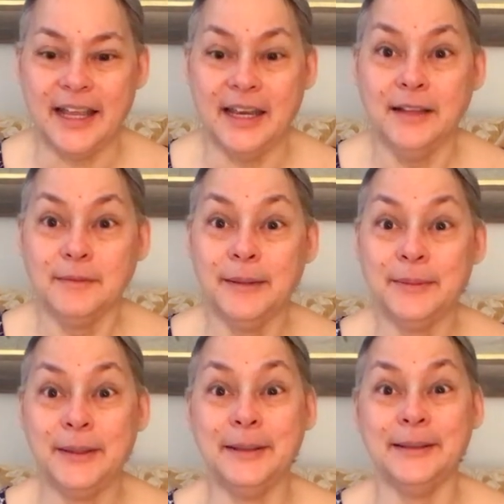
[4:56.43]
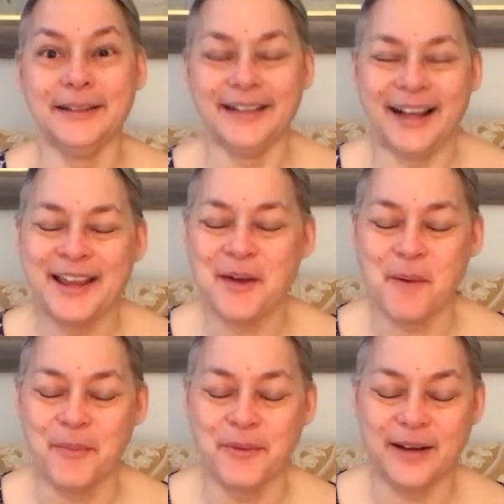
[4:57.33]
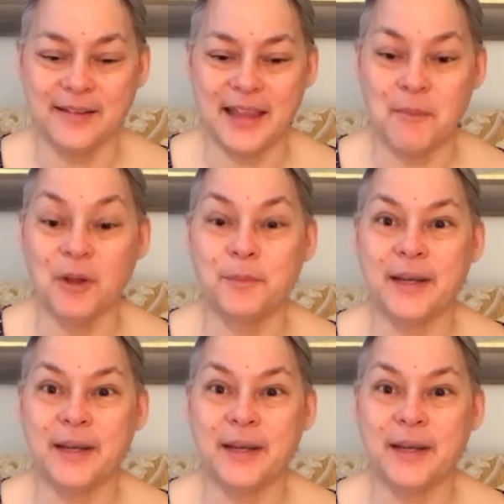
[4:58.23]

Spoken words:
And I can't remember what his name was,